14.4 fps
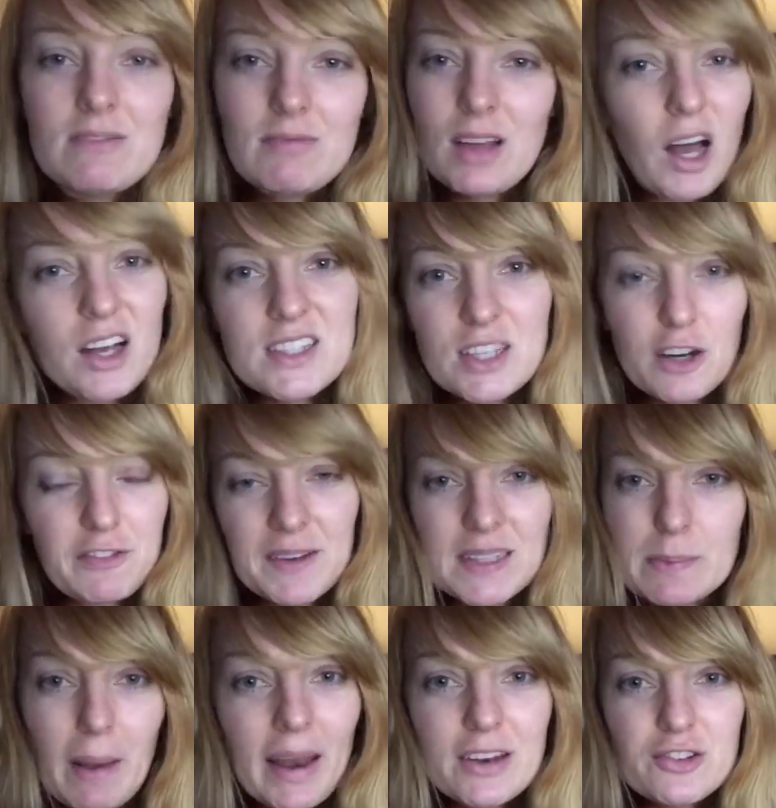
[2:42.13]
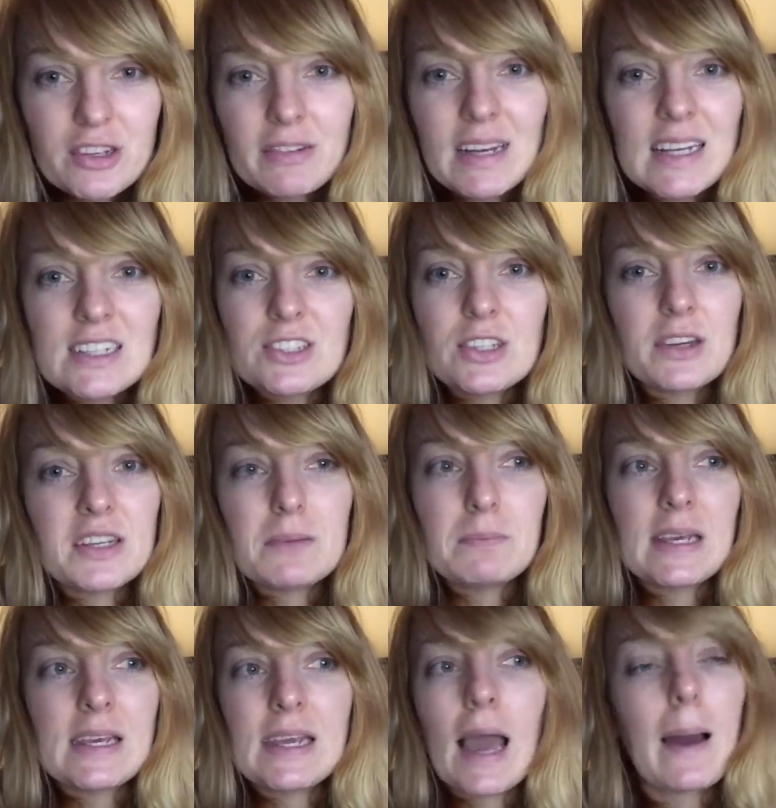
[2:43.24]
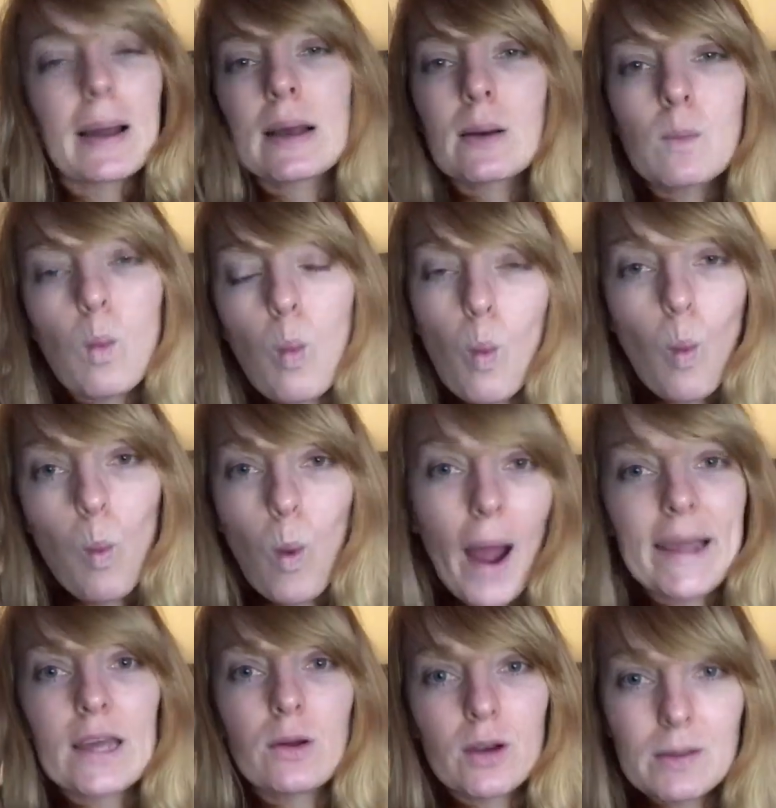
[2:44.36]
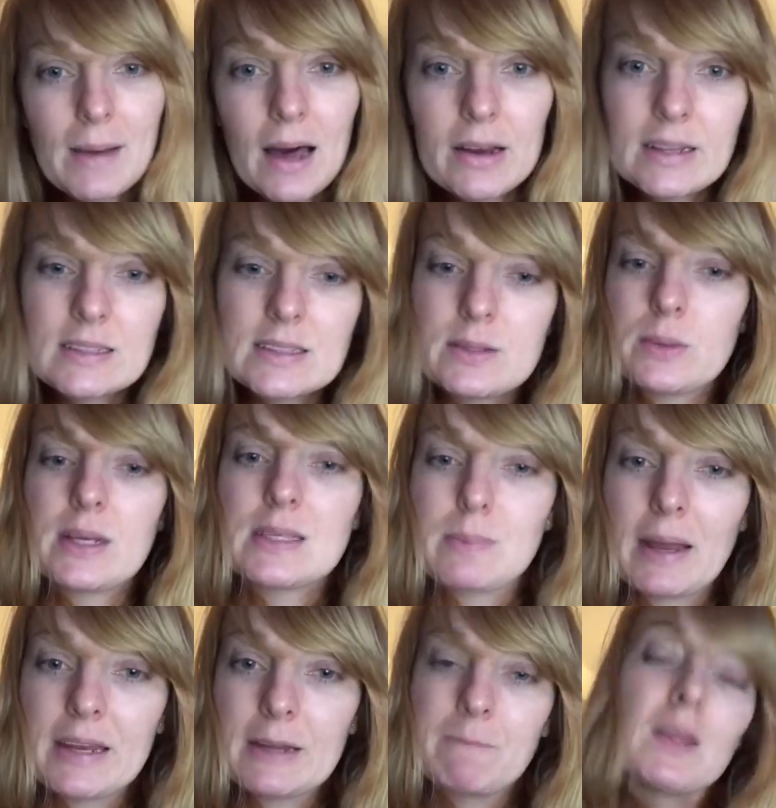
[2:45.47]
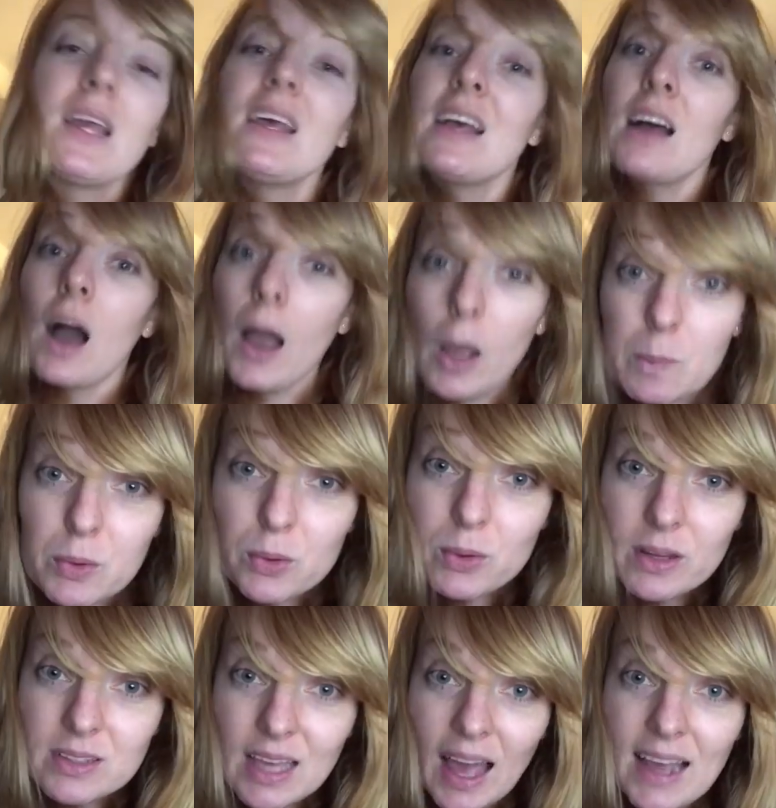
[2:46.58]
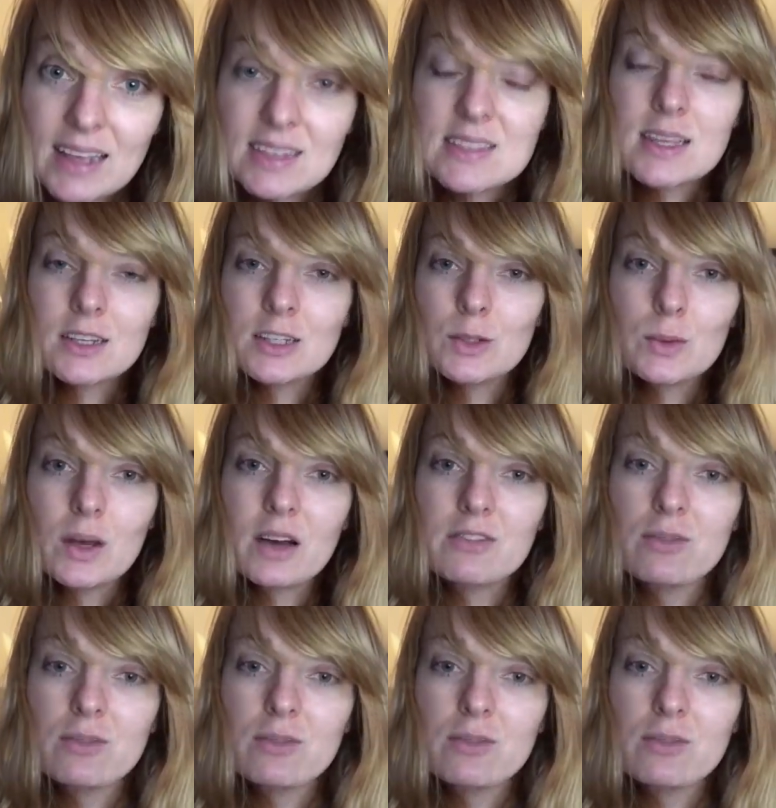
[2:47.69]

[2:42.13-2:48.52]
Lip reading: are self-explanatory really. You don't need me wanging on about it to explain it. I hope you're all okay. Sending you all love